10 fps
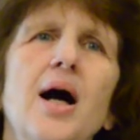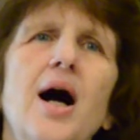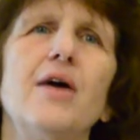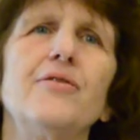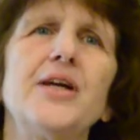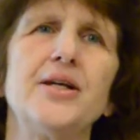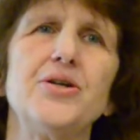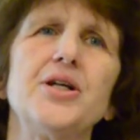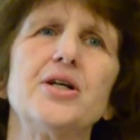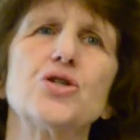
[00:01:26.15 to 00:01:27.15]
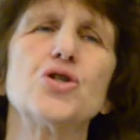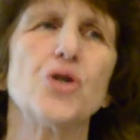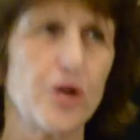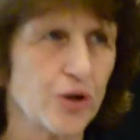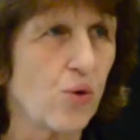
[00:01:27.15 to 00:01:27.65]
of India's
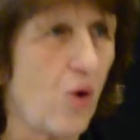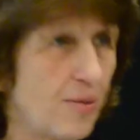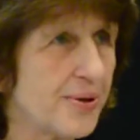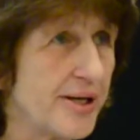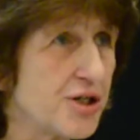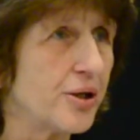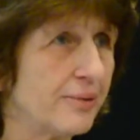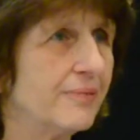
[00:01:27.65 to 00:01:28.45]
non-cooperation